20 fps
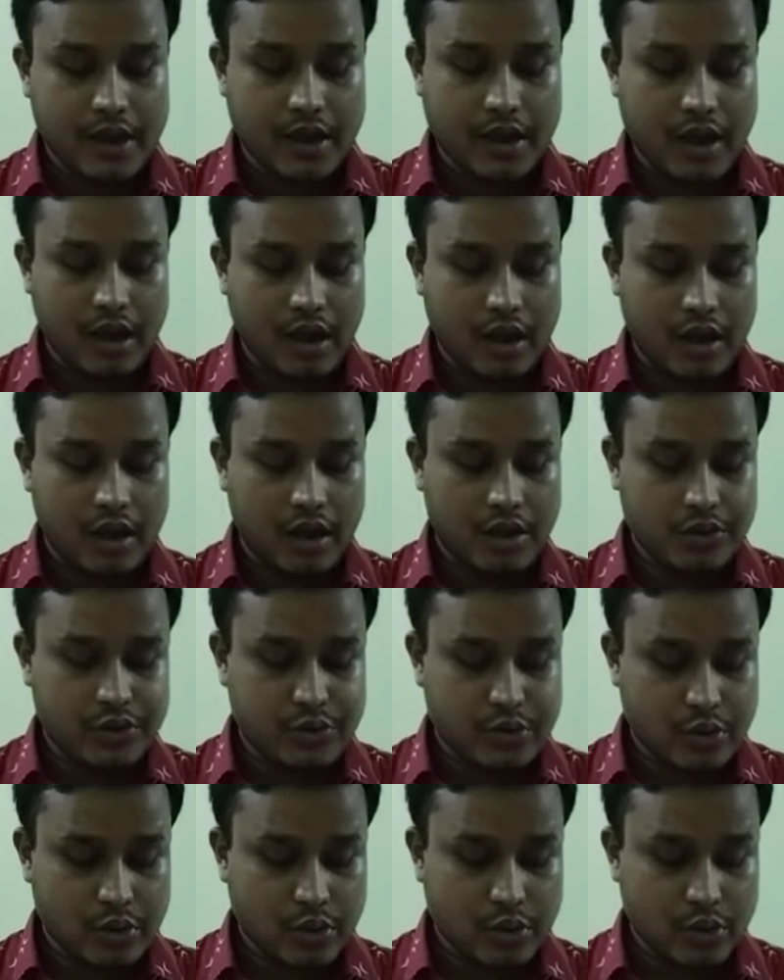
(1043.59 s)

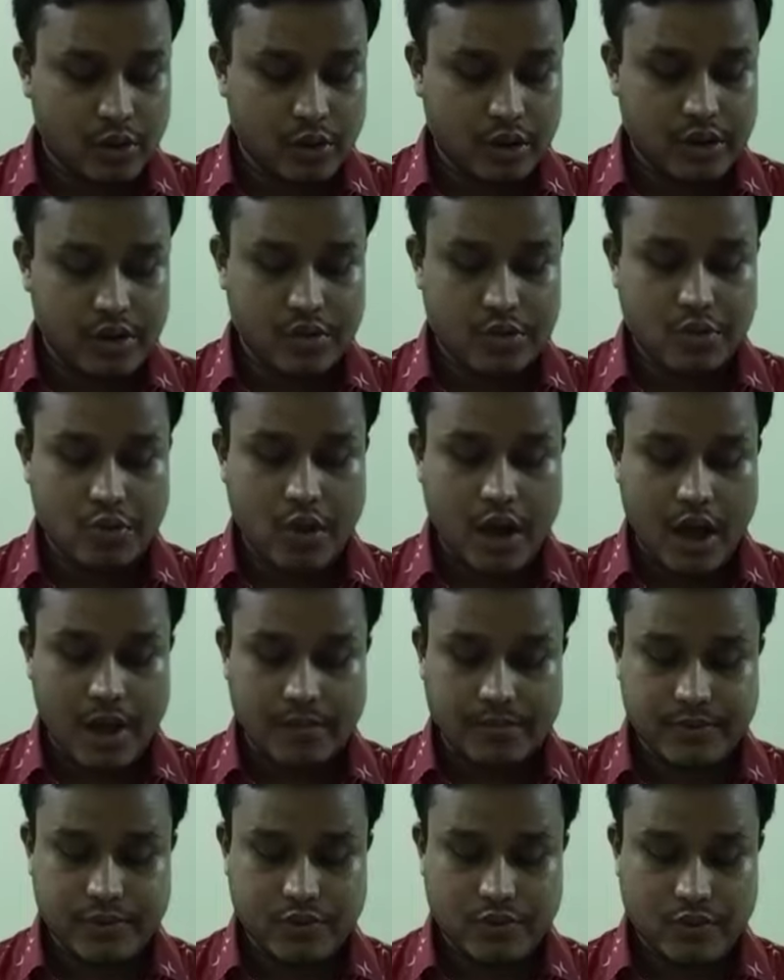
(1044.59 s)
So you
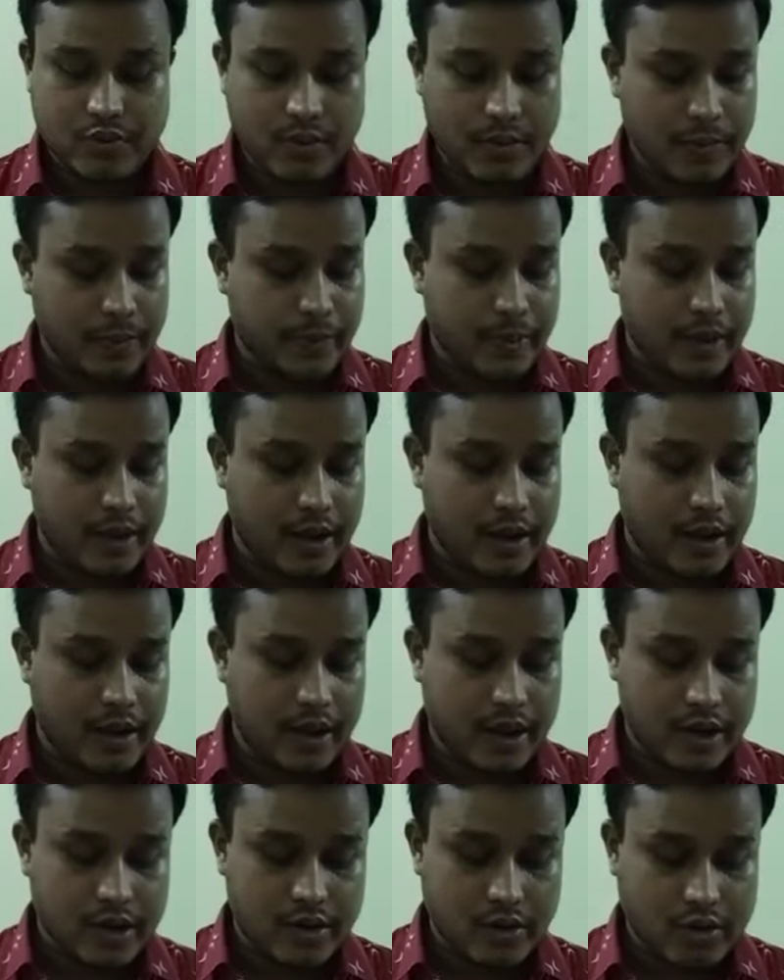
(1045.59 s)
have to
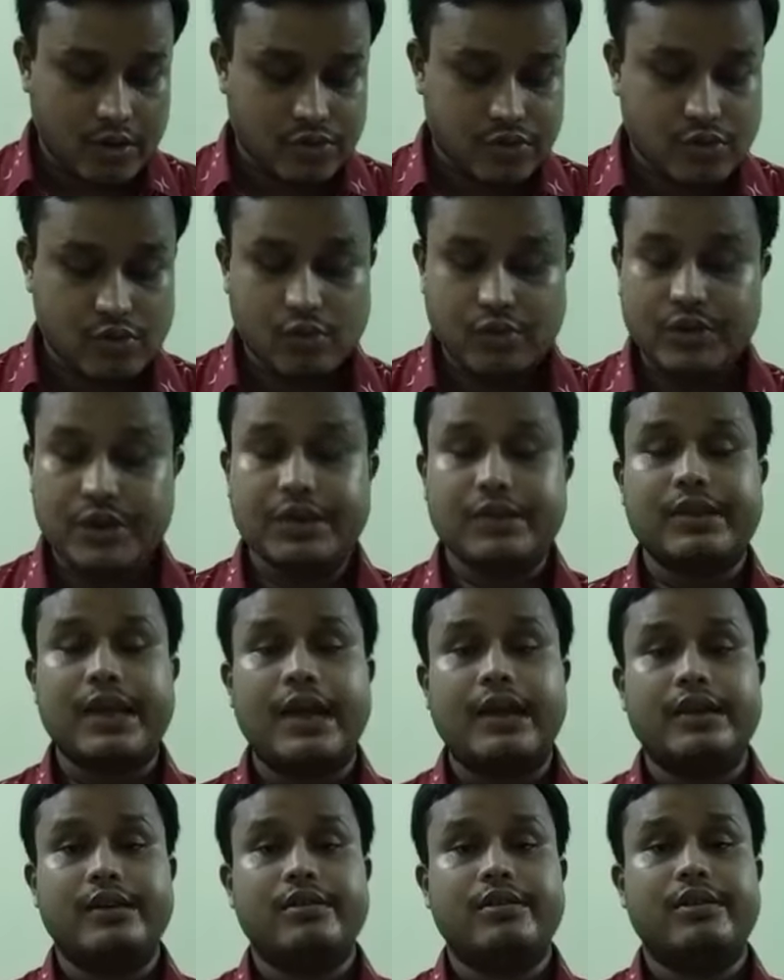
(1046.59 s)
and also these
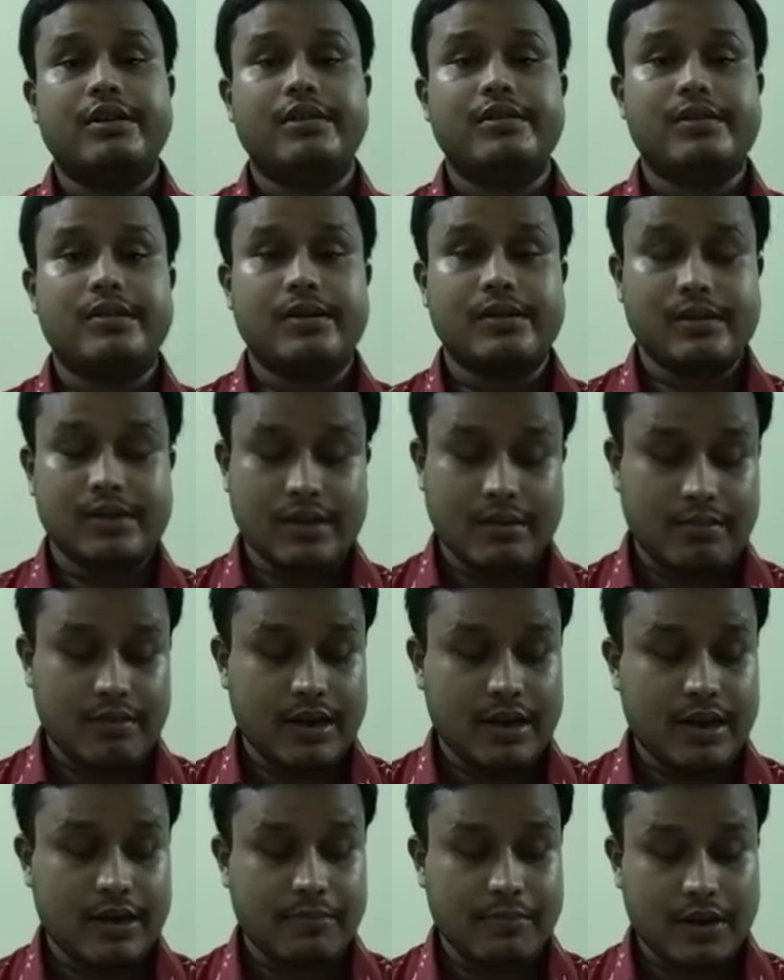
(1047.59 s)
alliterations,
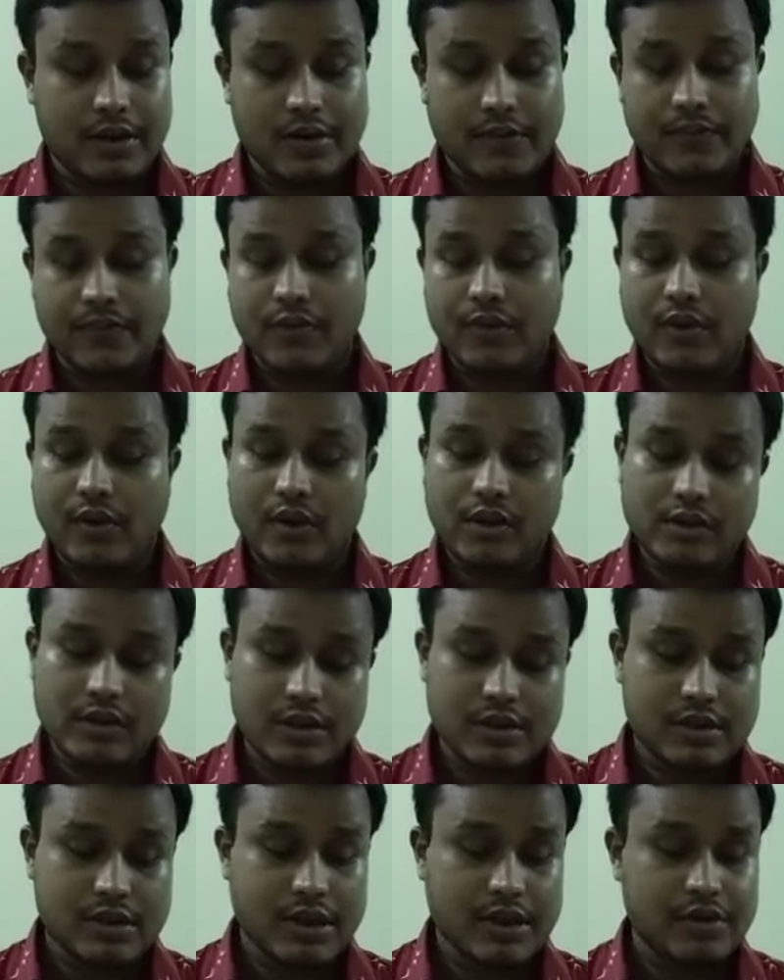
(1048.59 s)
simile, metaphor, all
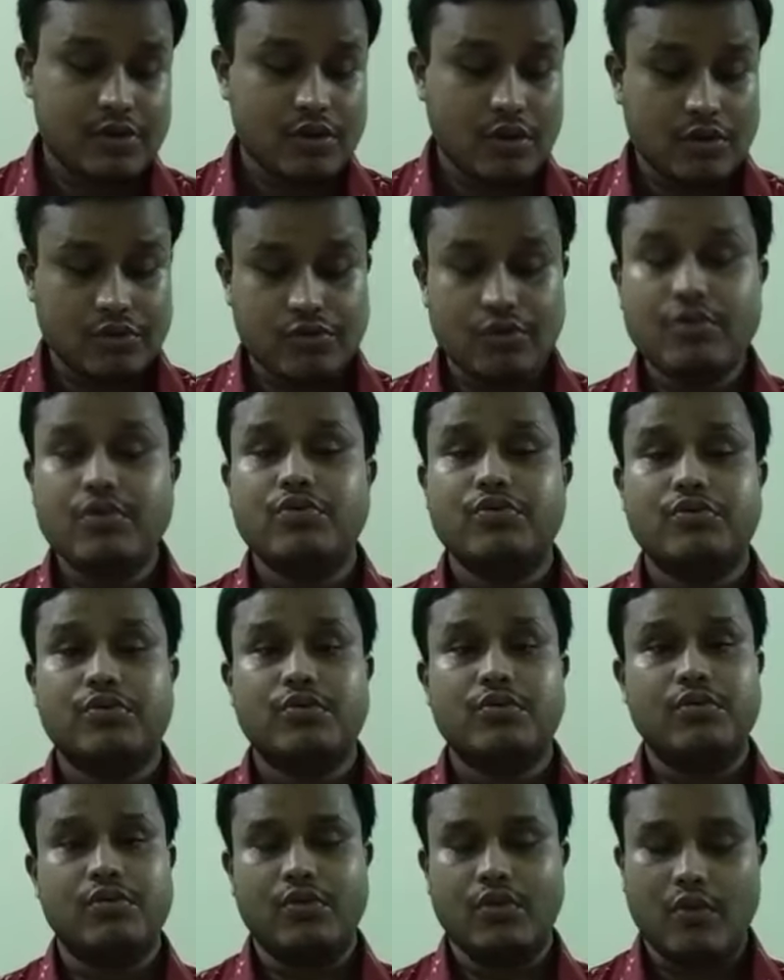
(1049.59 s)
these things also you
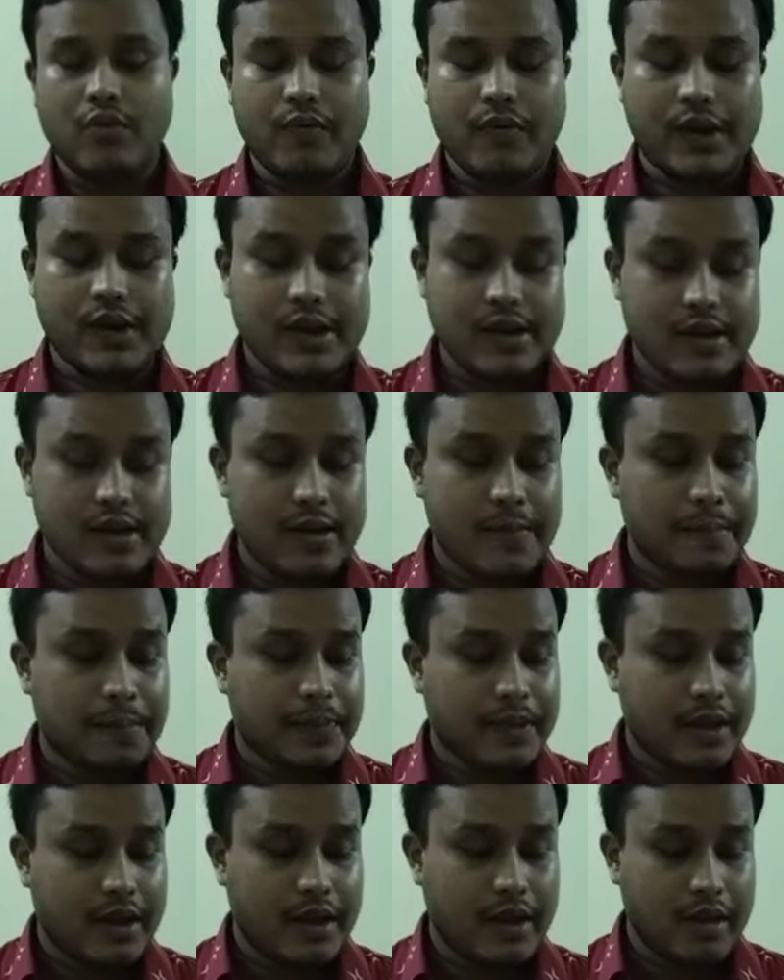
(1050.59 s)
should know very
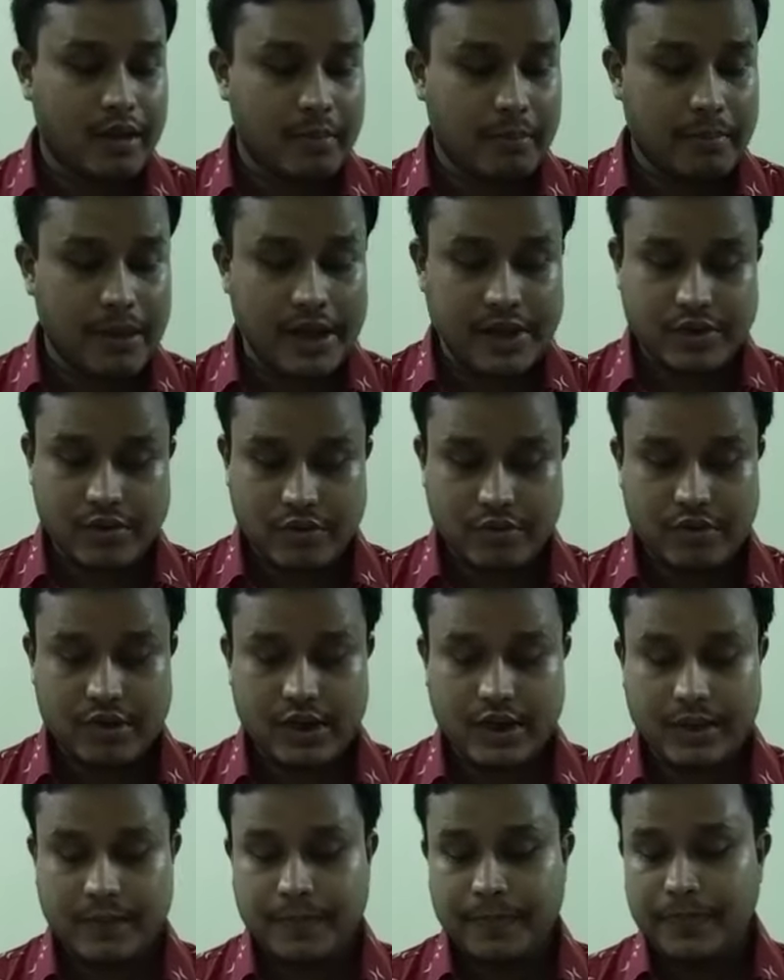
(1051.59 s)

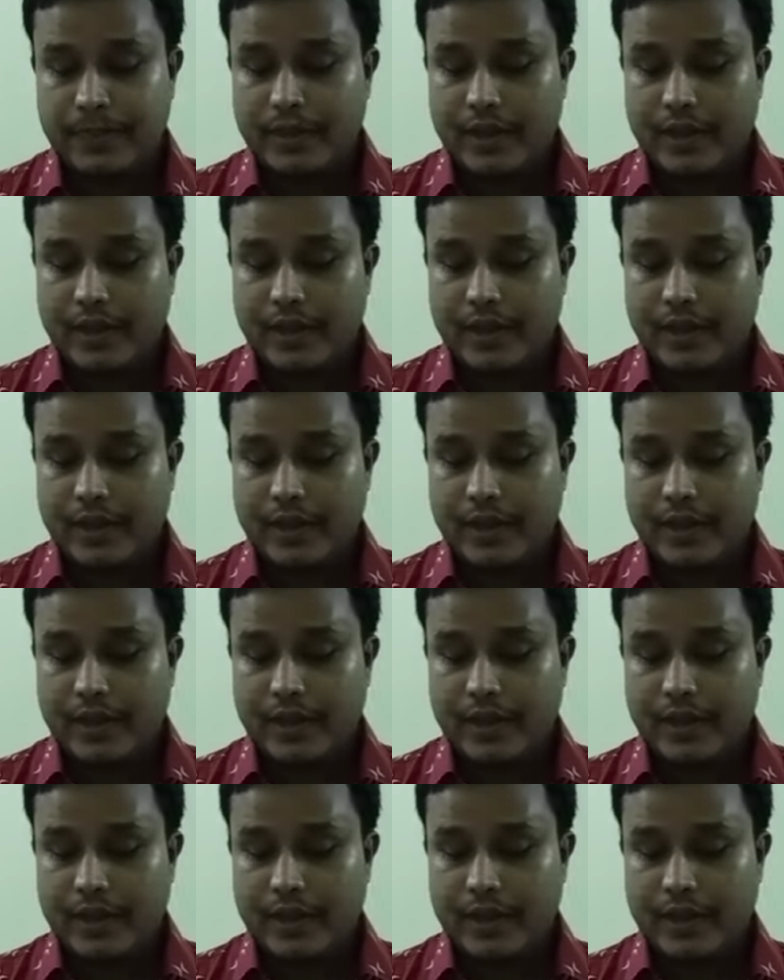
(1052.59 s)
minutely.